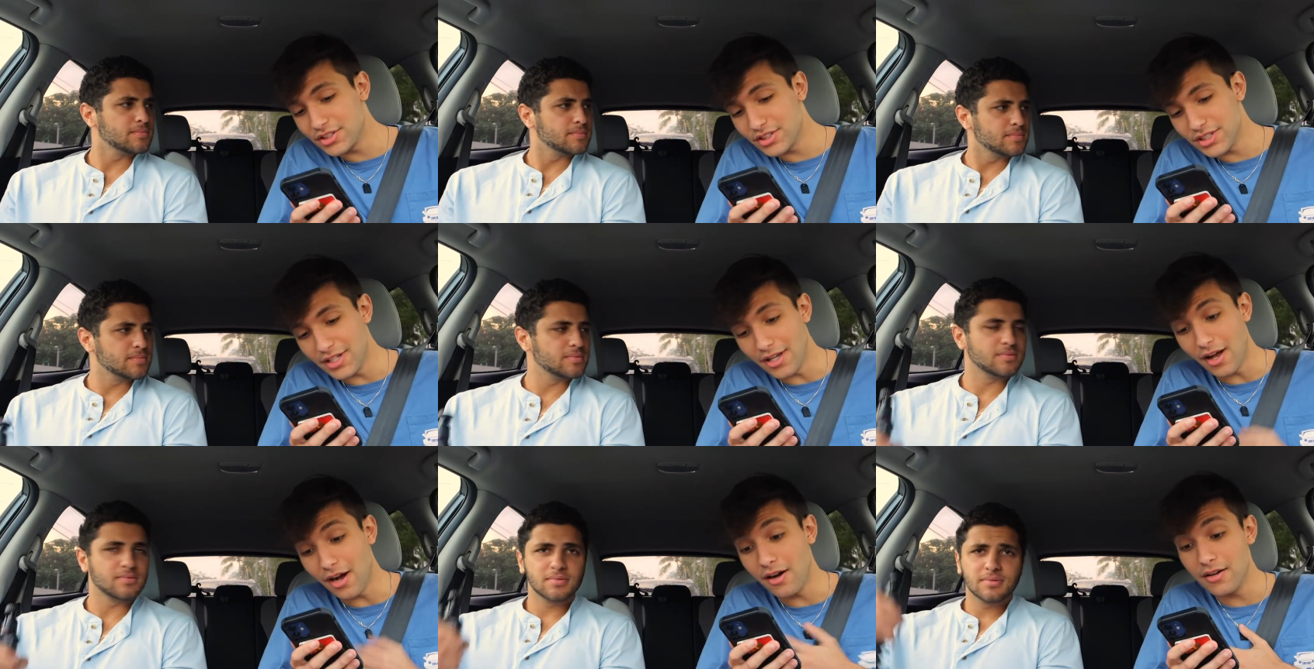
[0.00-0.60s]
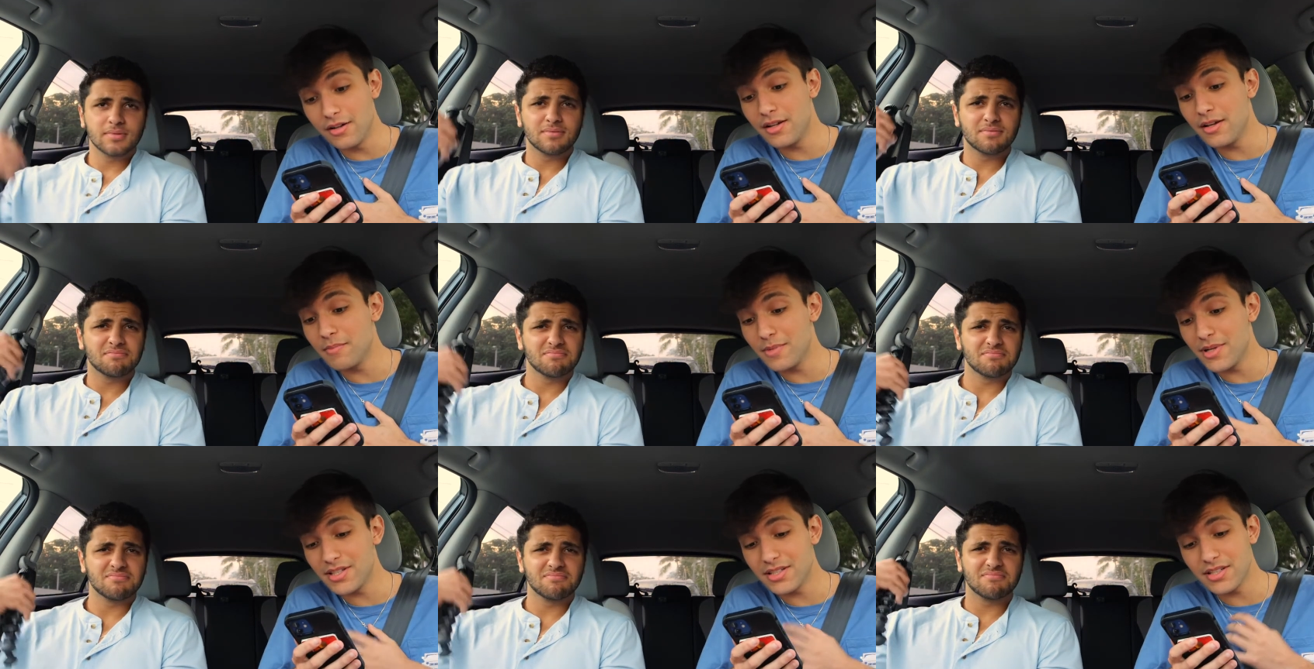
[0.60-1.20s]
Speaker 1: shit,
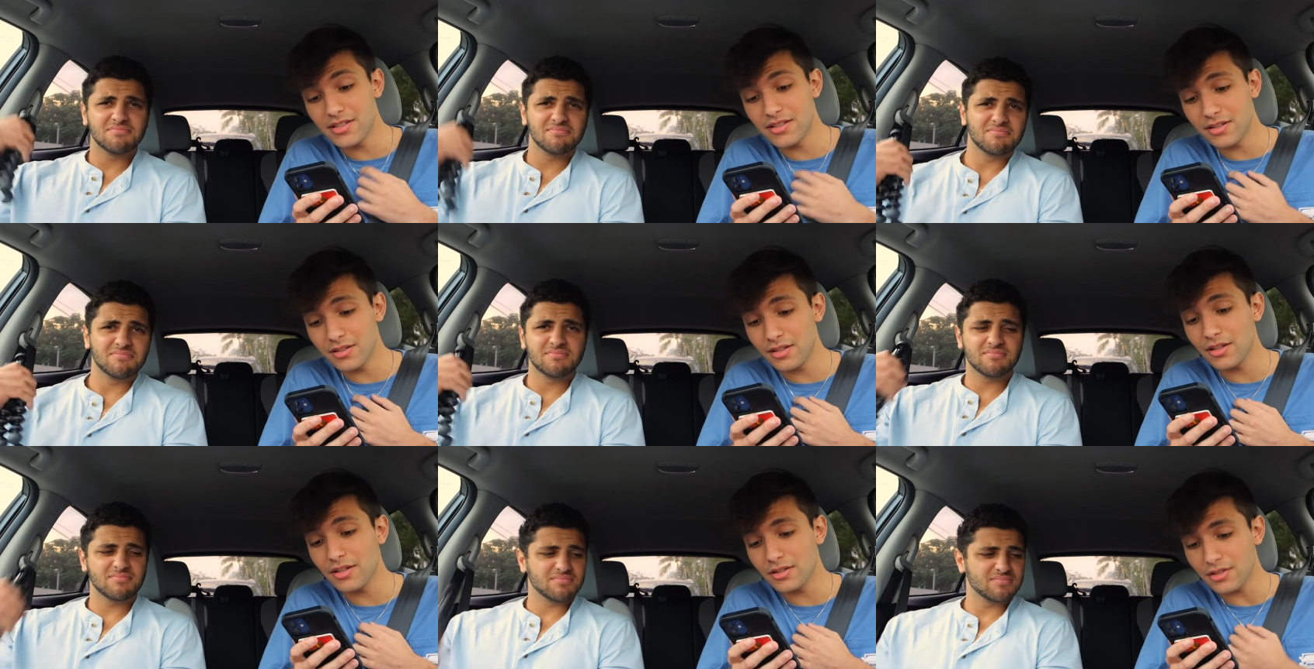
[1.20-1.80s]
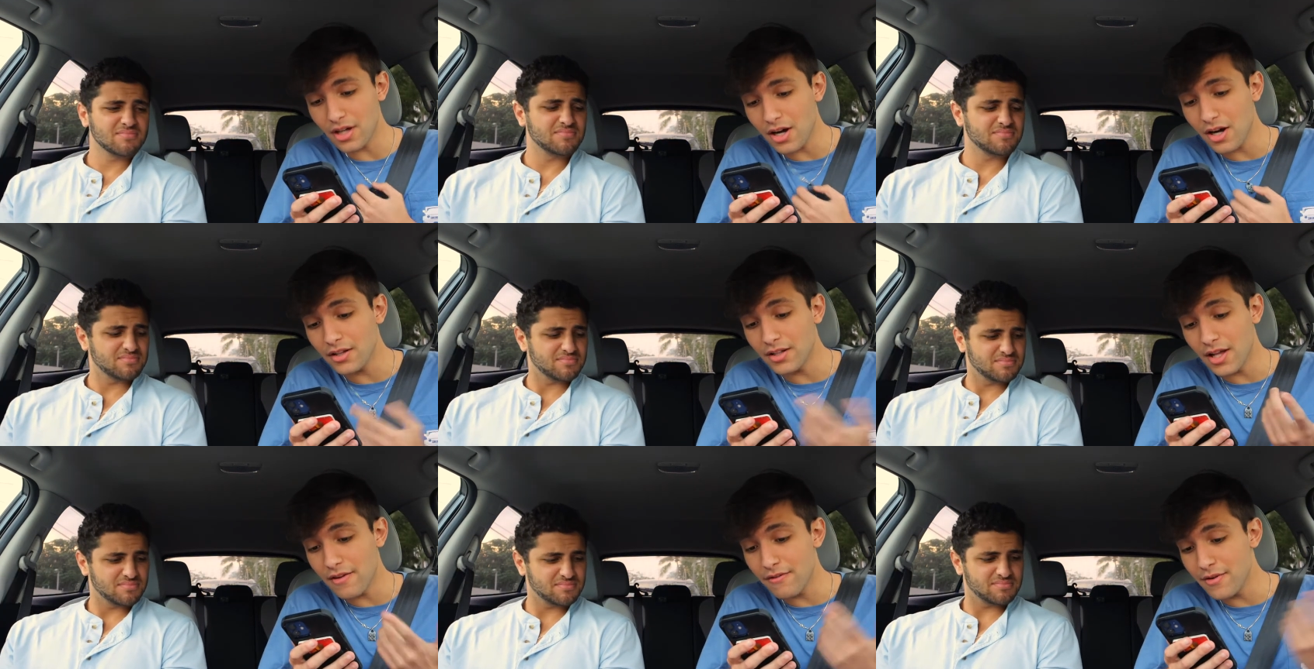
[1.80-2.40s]
100 bitches on the
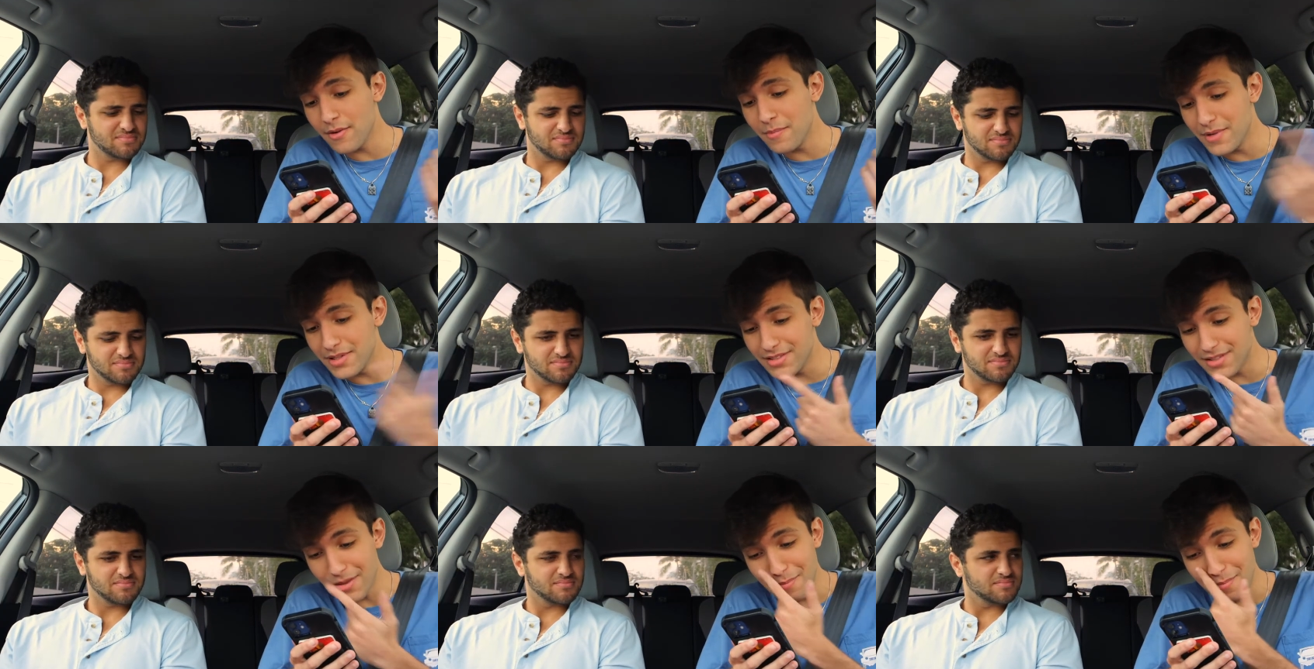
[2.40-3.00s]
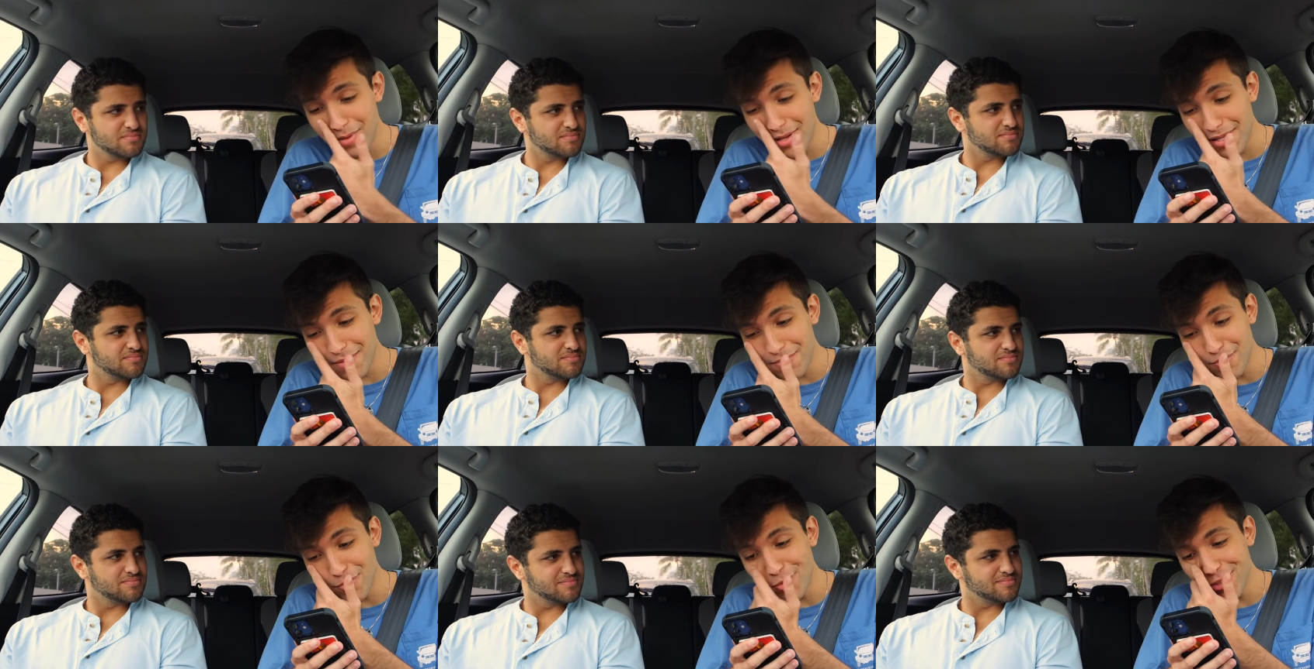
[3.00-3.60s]
clock, never missed a big
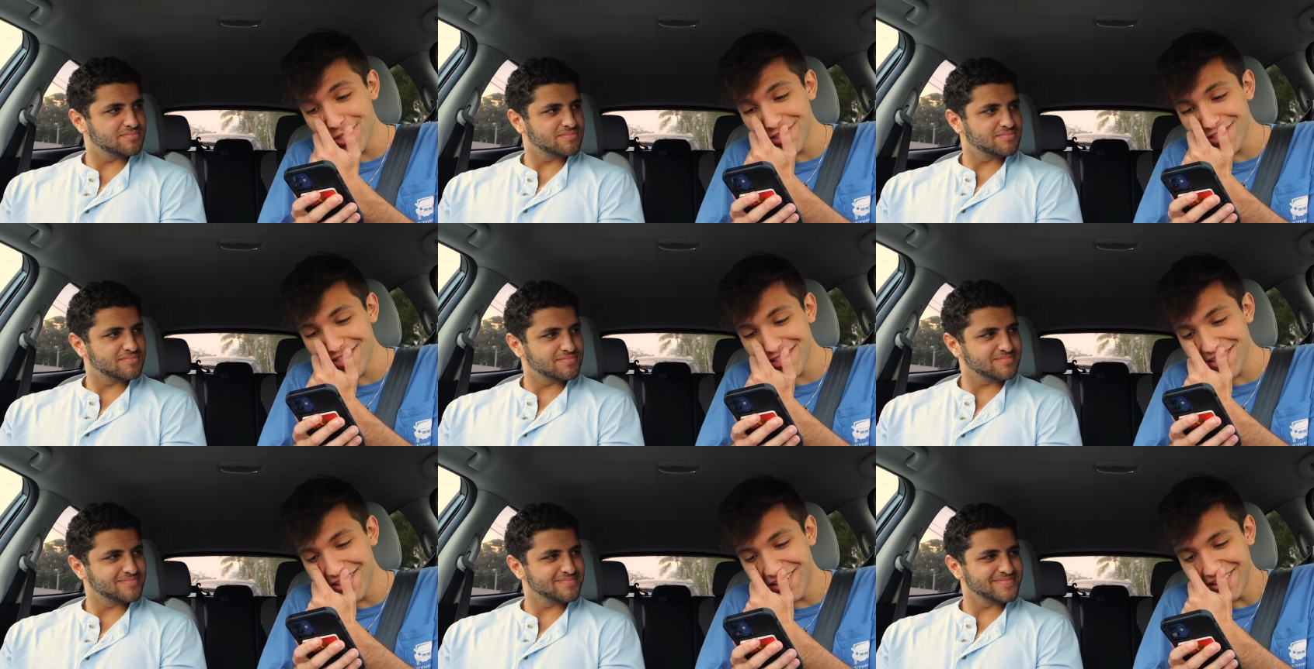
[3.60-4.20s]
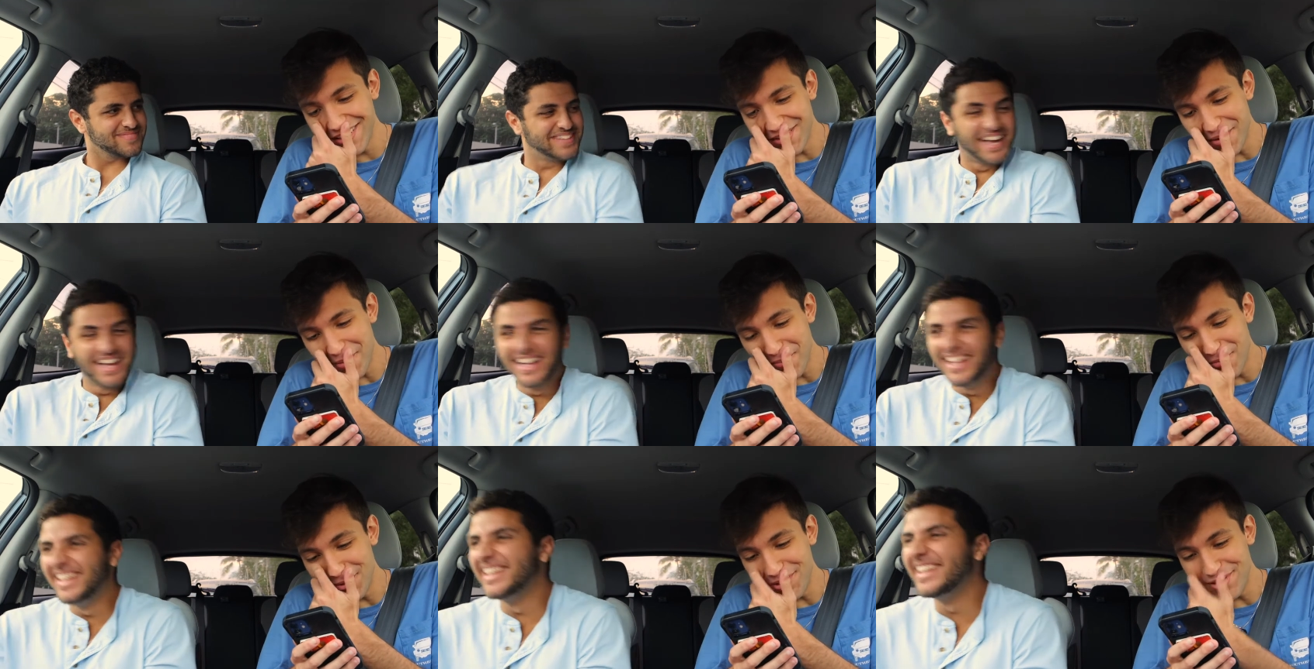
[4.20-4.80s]
booty see and
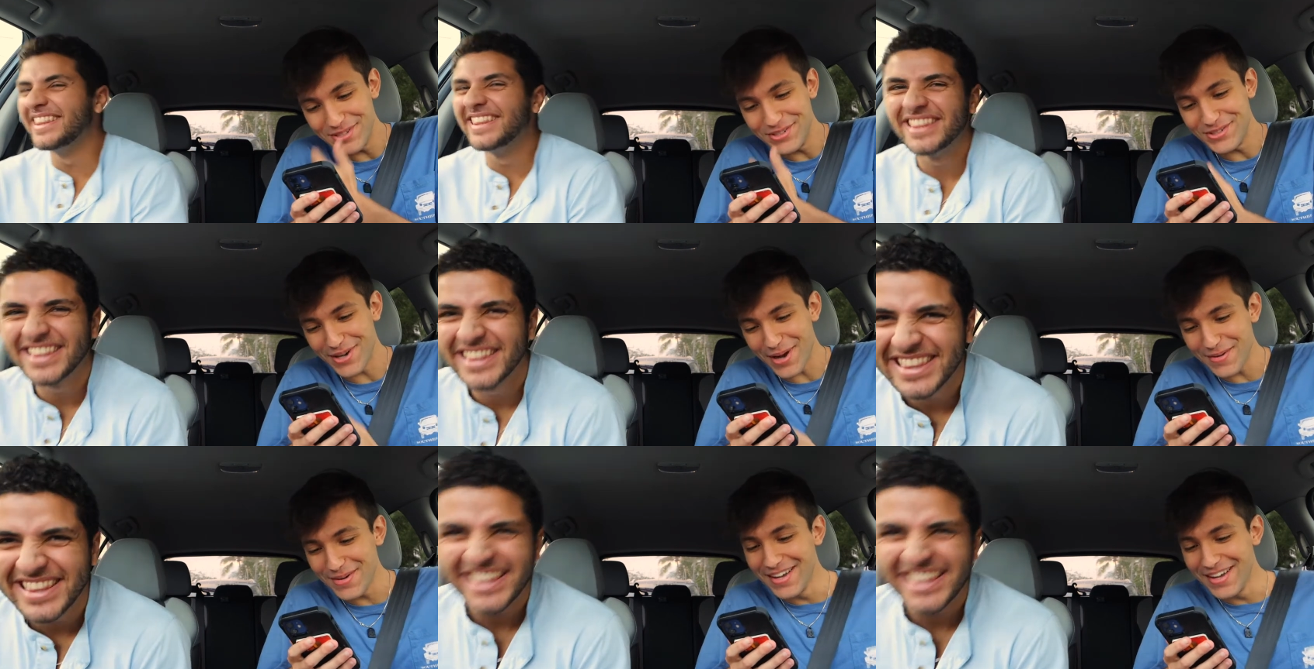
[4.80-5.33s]
a booty drop,